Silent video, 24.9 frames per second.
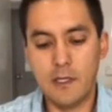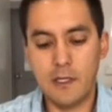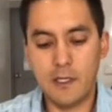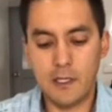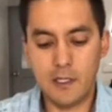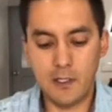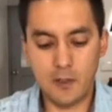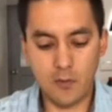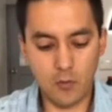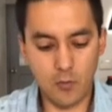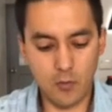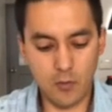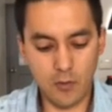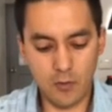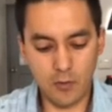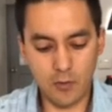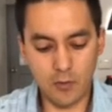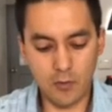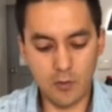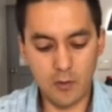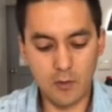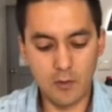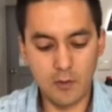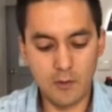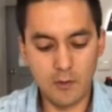It
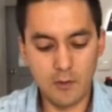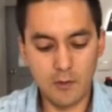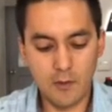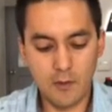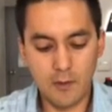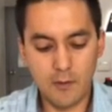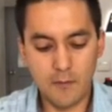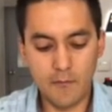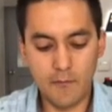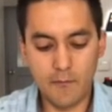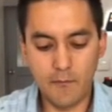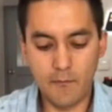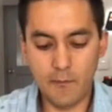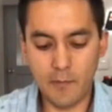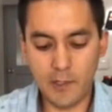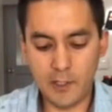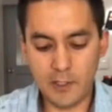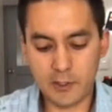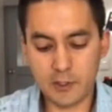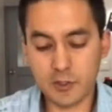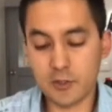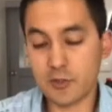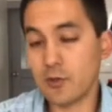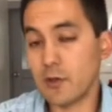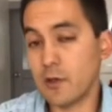will make
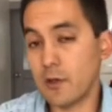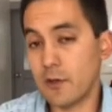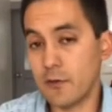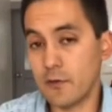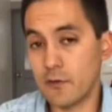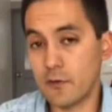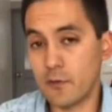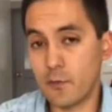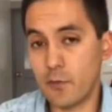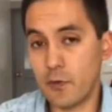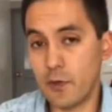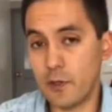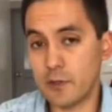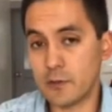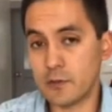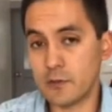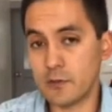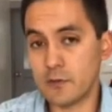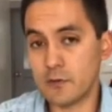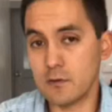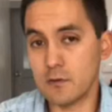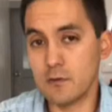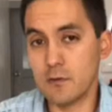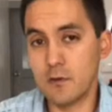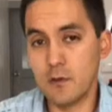sure that there's
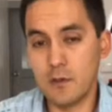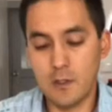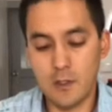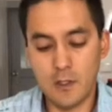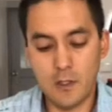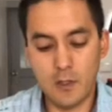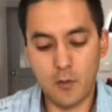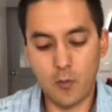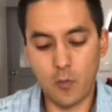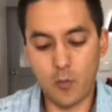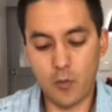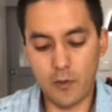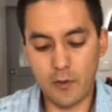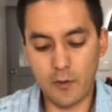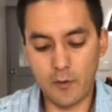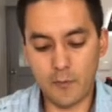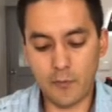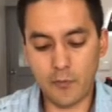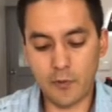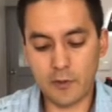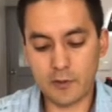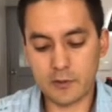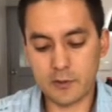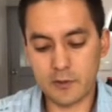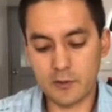pressure. When the
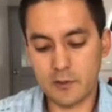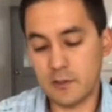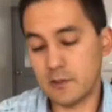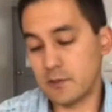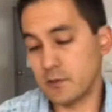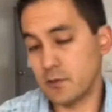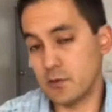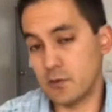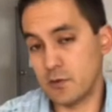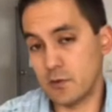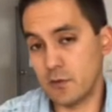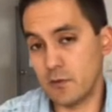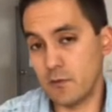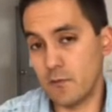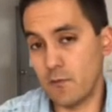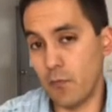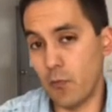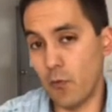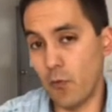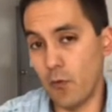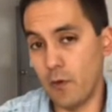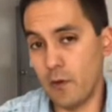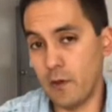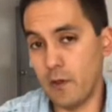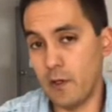pressure gets to a certain
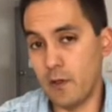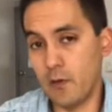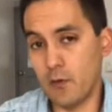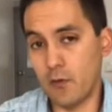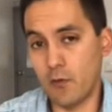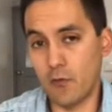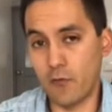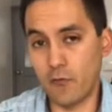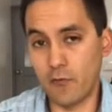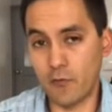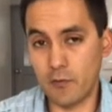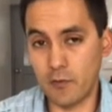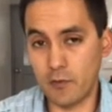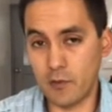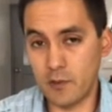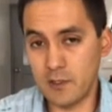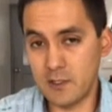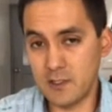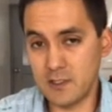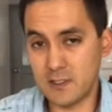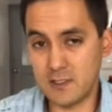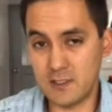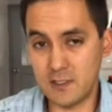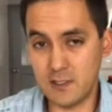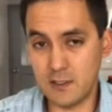point, it'll
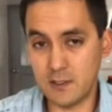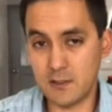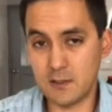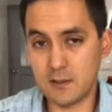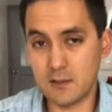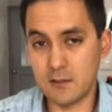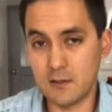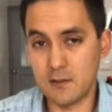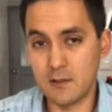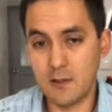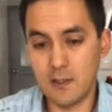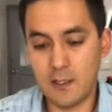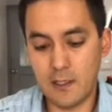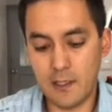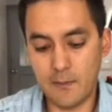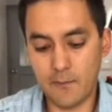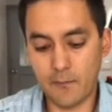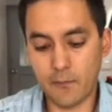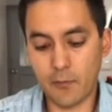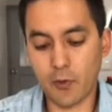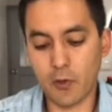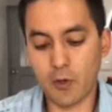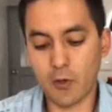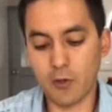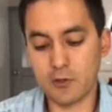release it and
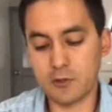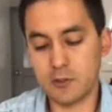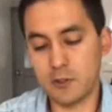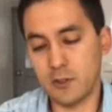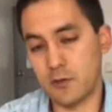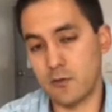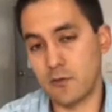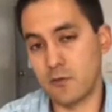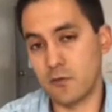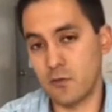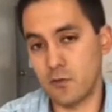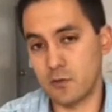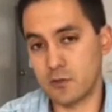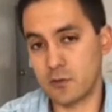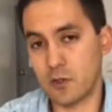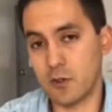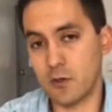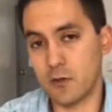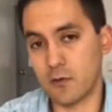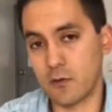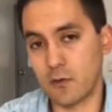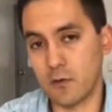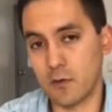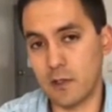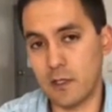purge it through a
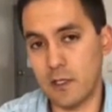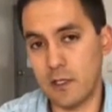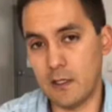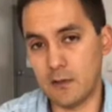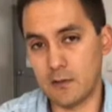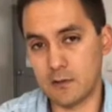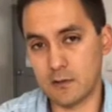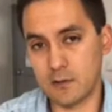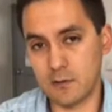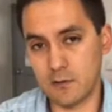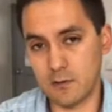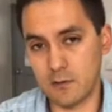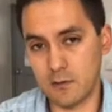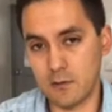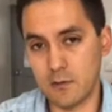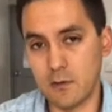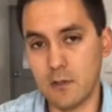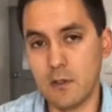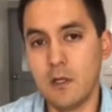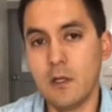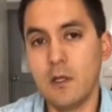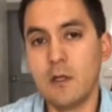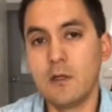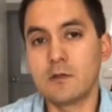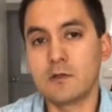charcoal canister
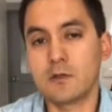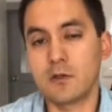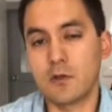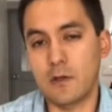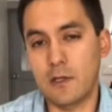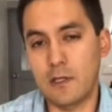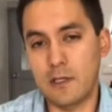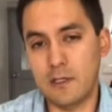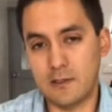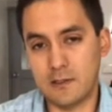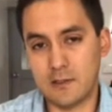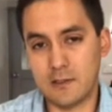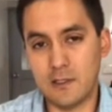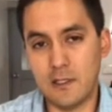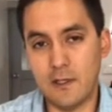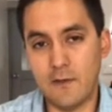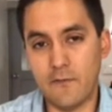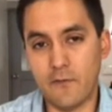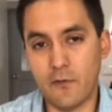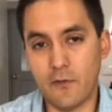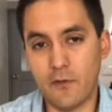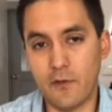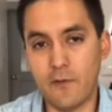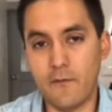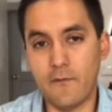so that it's safe
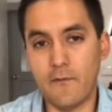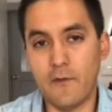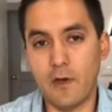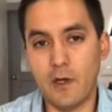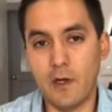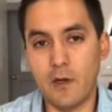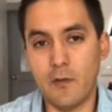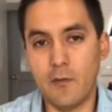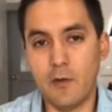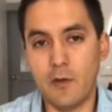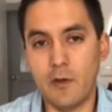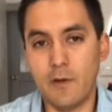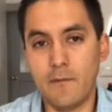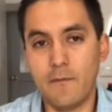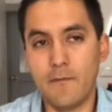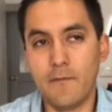for the environment.